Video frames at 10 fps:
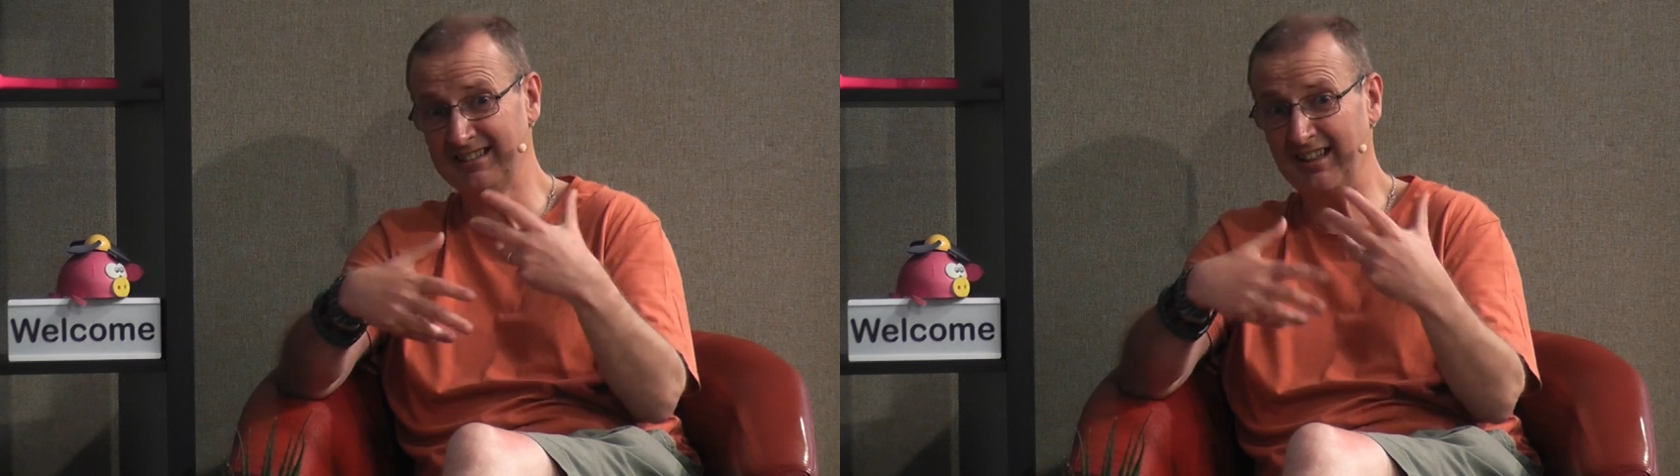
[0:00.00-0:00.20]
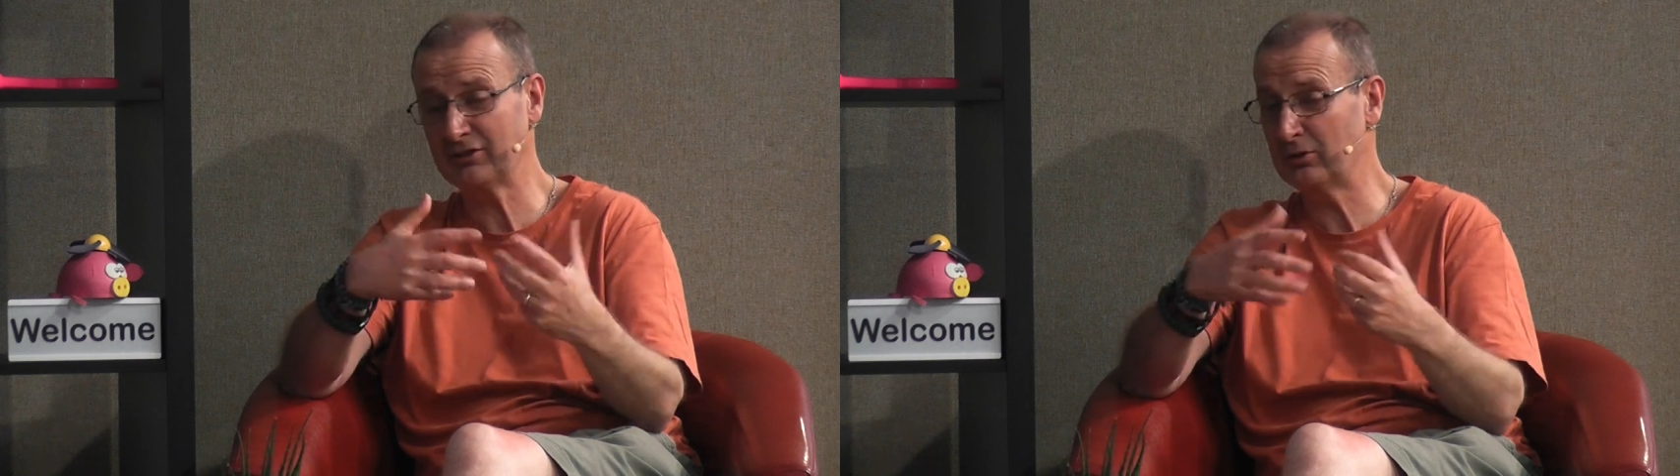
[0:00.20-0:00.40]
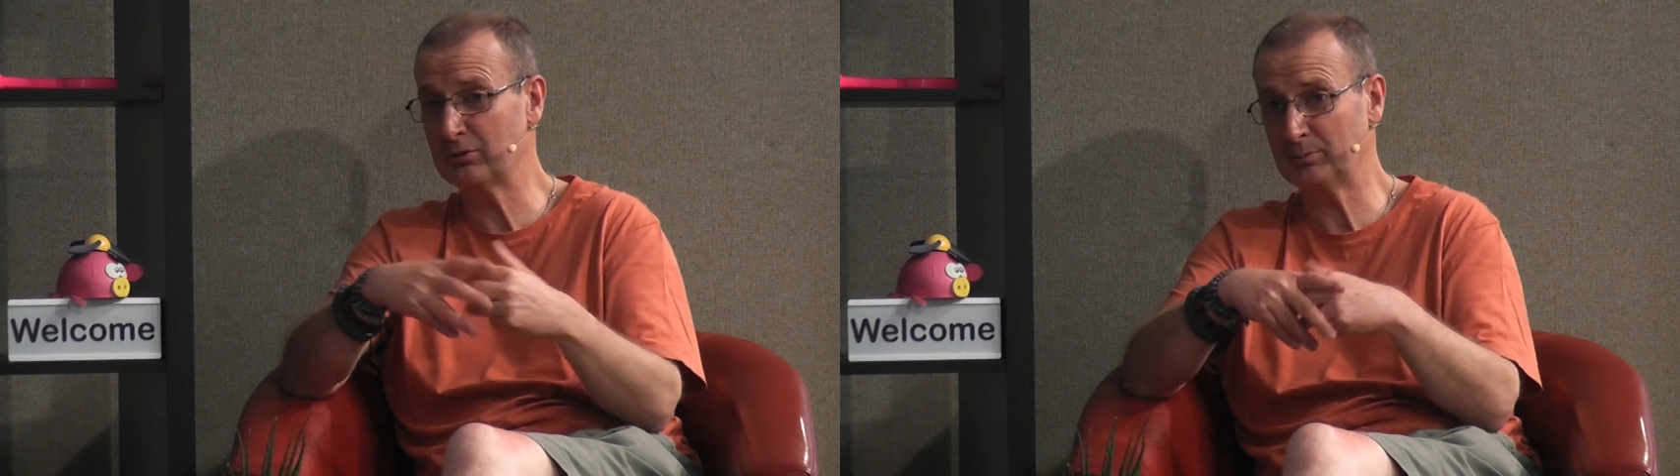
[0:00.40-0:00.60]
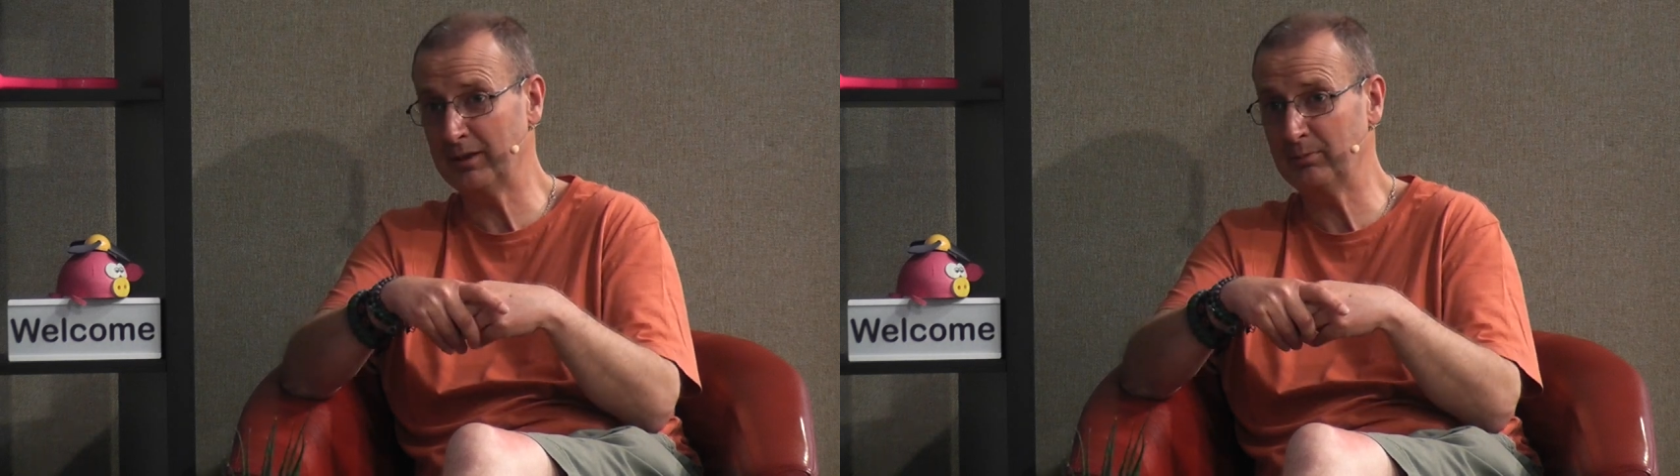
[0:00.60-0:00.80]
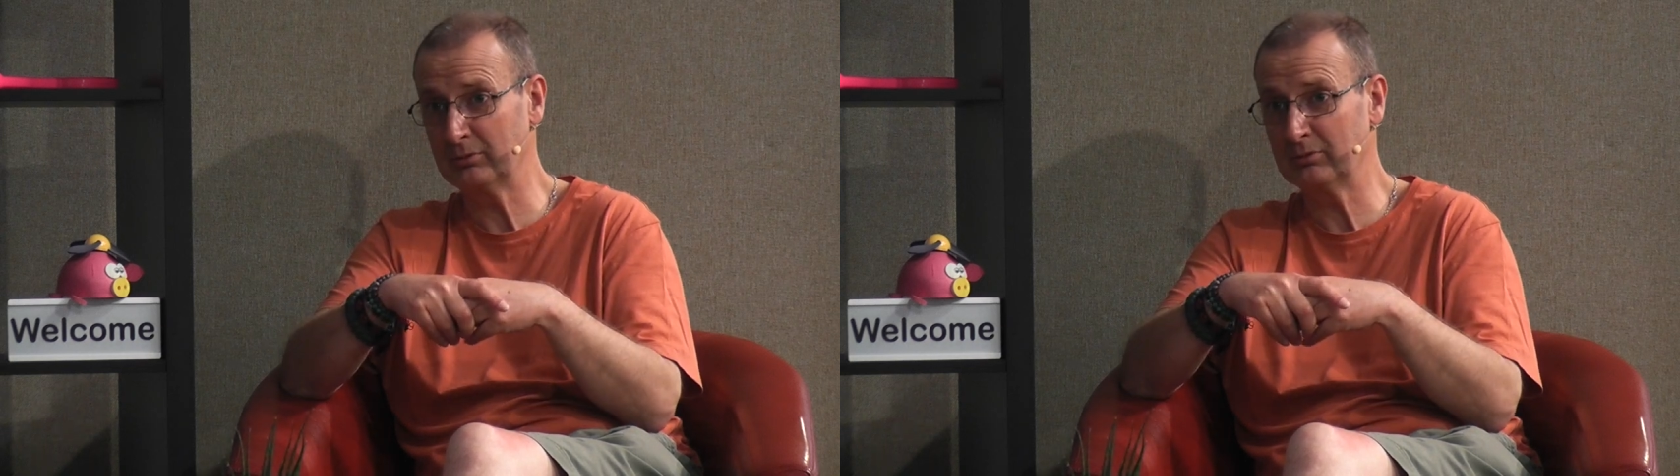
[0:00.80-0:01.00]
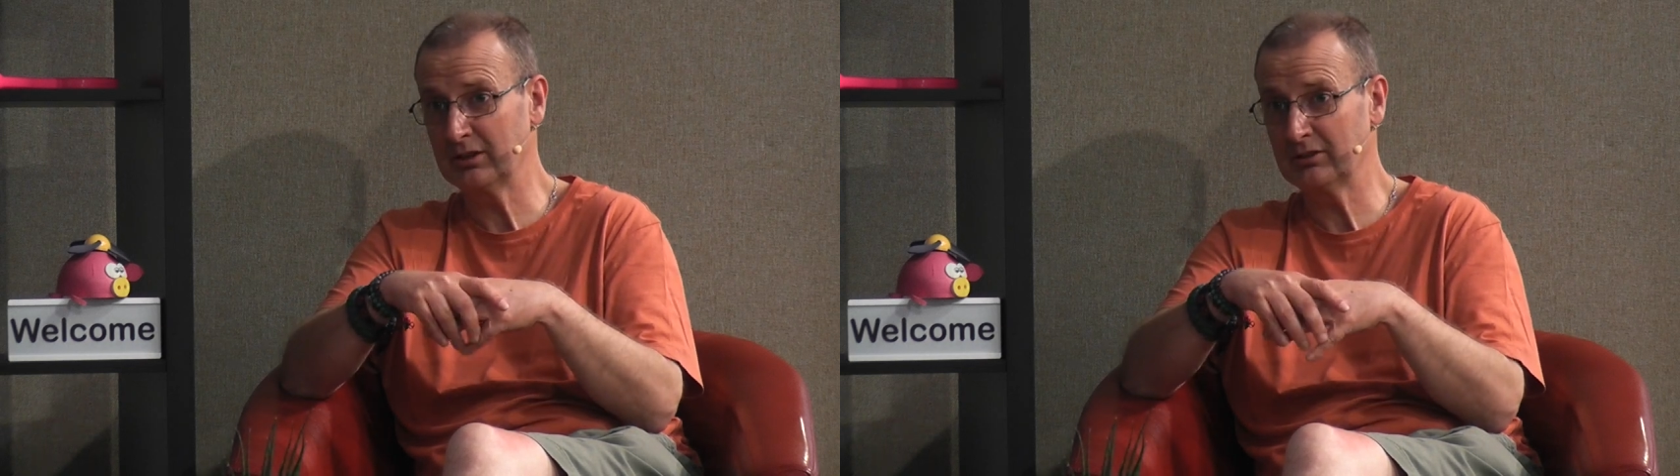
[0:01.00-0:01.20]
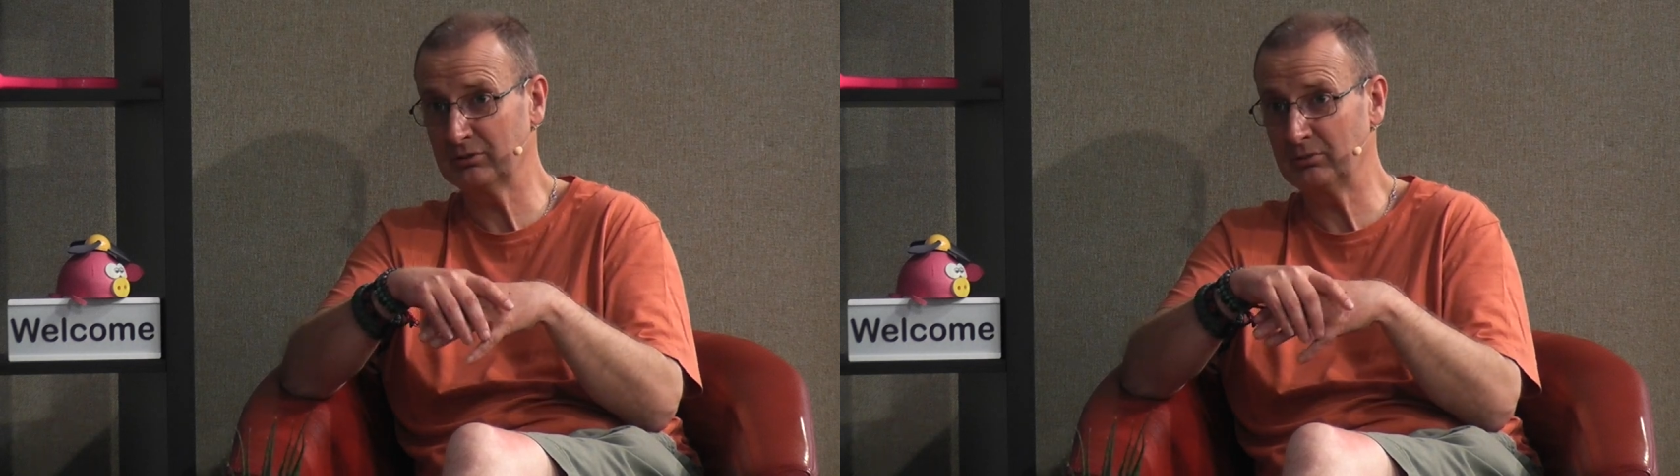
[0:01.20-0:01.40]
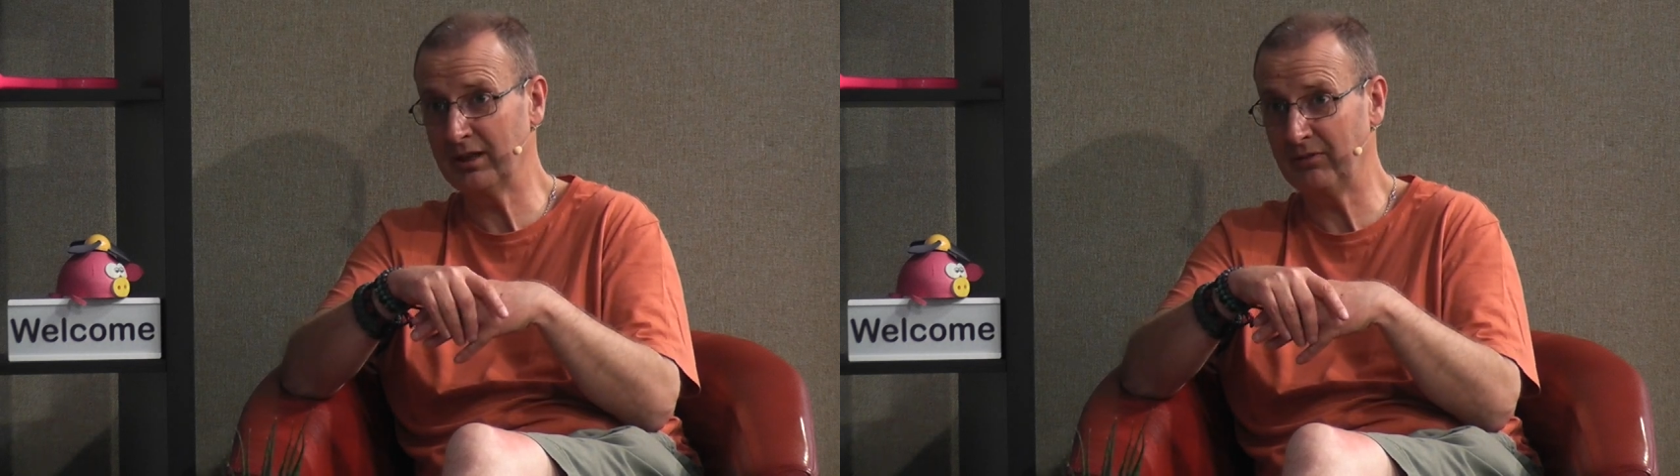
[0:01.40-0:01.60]
does cause people to
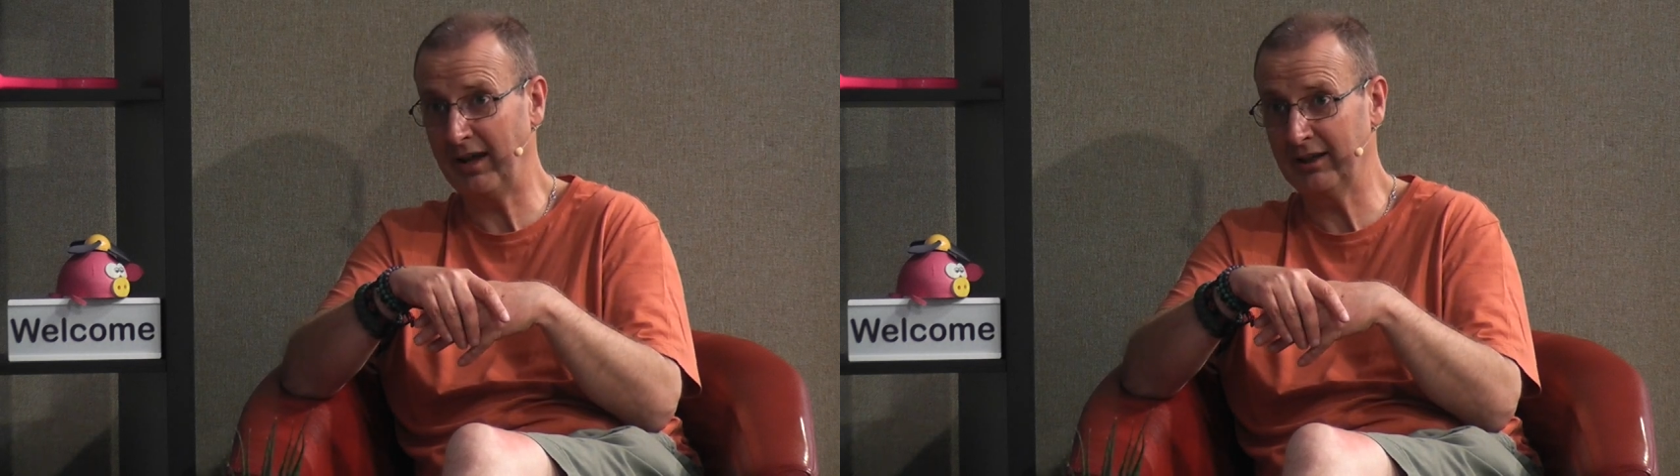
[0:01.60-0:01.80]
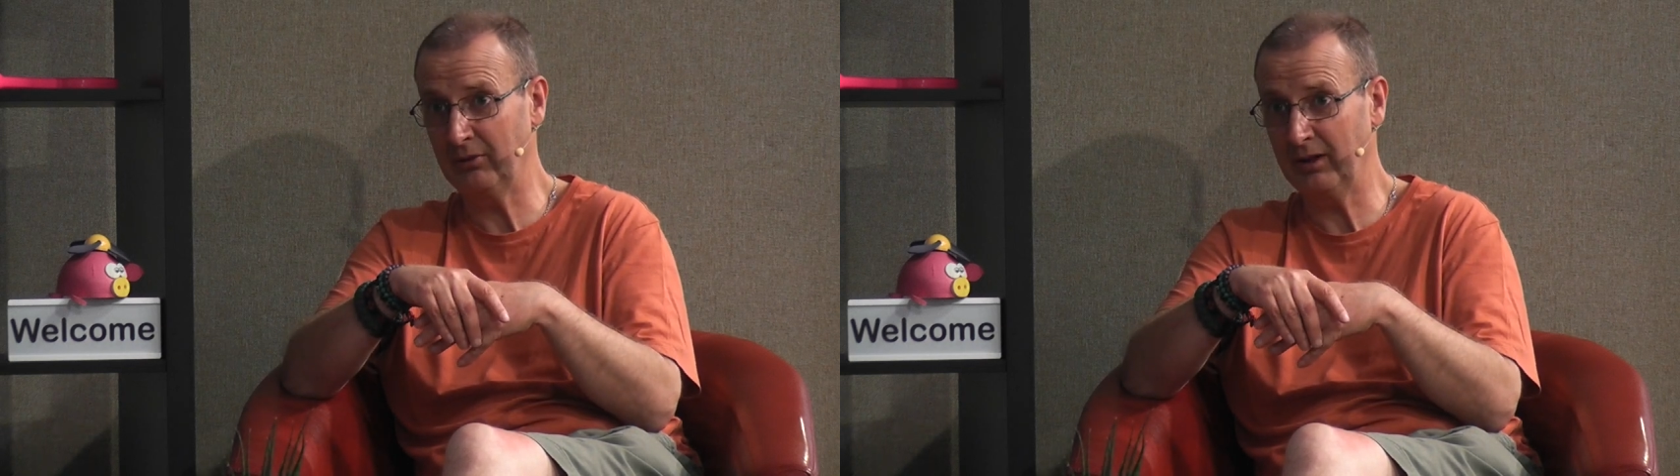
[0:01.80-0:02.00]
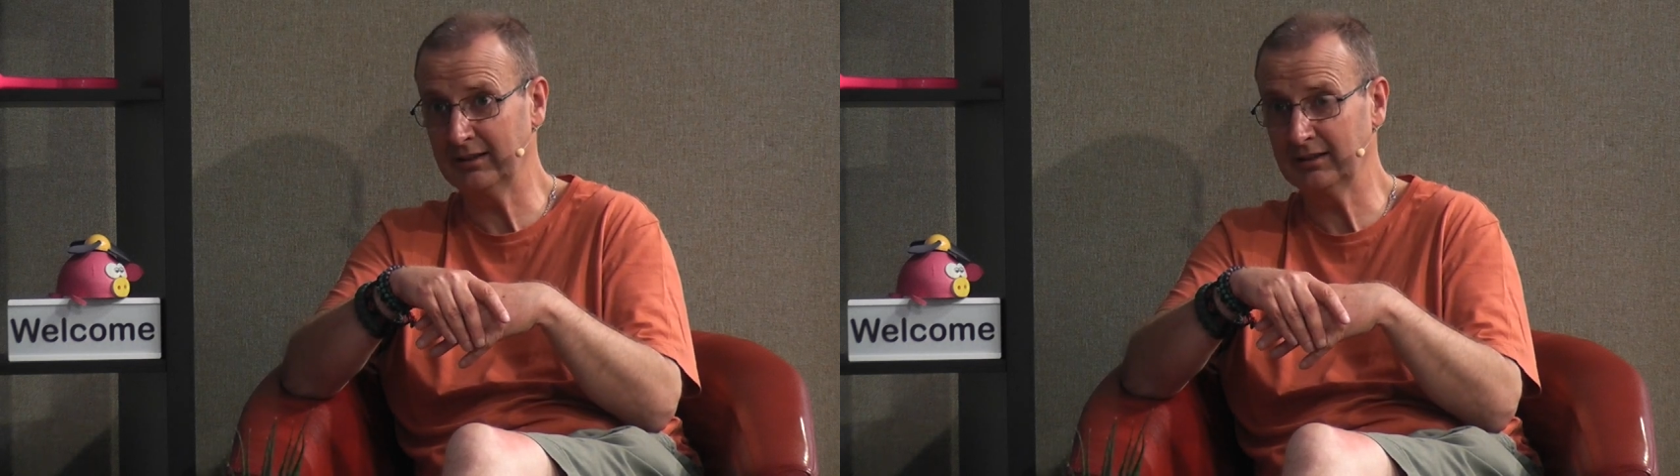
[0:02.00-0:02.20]
reevaluate.